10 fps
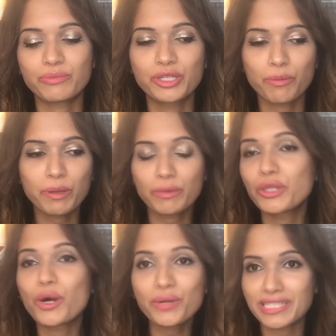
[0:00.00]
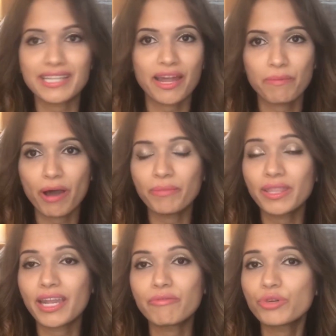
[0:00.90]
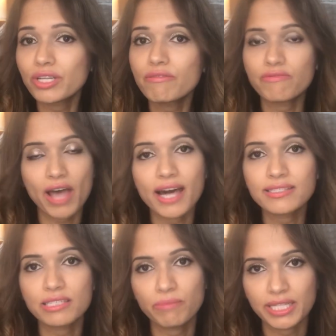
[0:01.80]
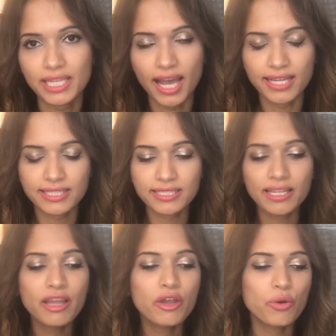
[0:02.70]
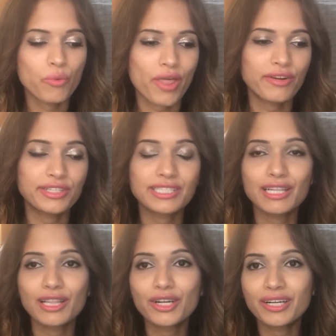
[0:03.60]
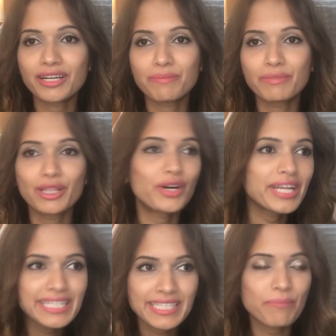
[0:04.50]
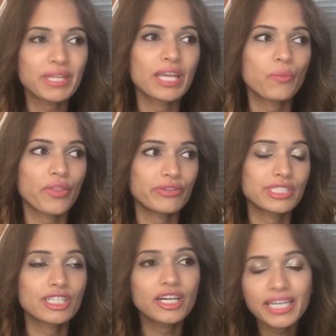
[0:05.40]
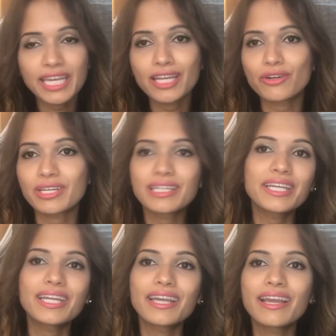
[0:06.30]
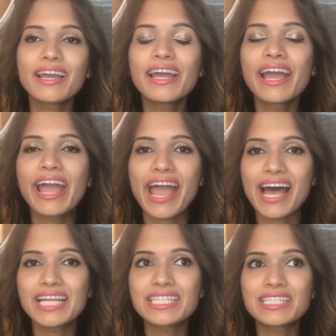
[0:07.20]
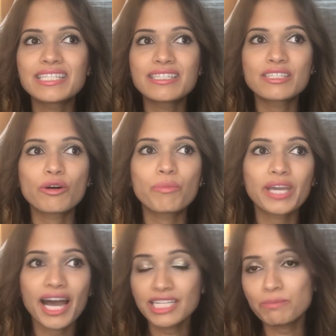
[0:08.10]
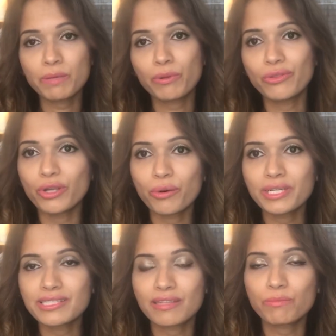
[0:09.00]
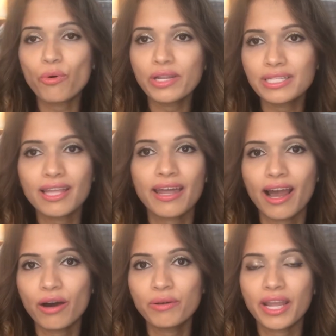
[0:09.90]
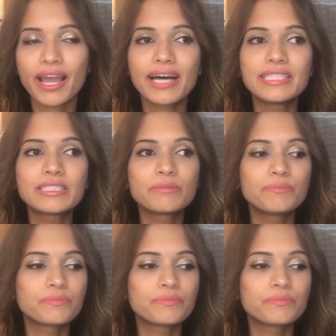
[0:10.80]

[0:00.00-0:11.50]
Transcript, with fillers: You know, people notice that about me, that I'm really fast in my tasks, whether it's lear um, learning something, whether it's cooking or cleaning. And so because people noticed and pointed that out and